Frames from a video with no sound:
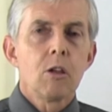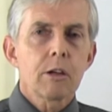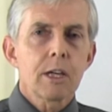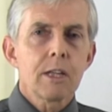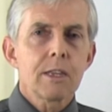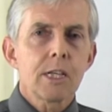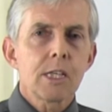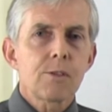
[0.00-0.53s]
Look
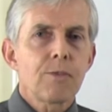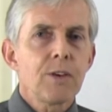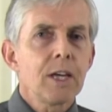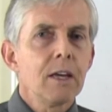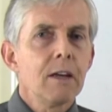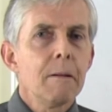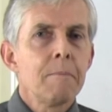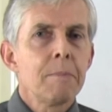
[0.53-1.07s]
at this
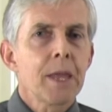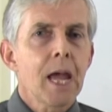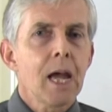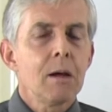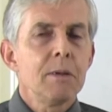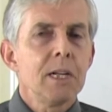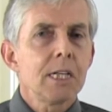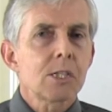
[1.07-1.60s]
figure.
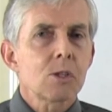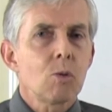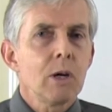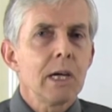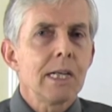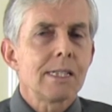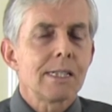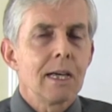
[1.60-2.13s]
How many
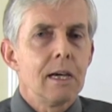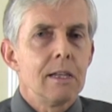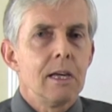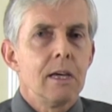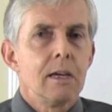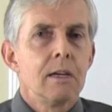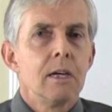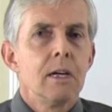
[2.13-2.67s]
squares are
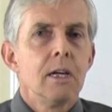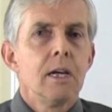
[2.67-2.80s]
there?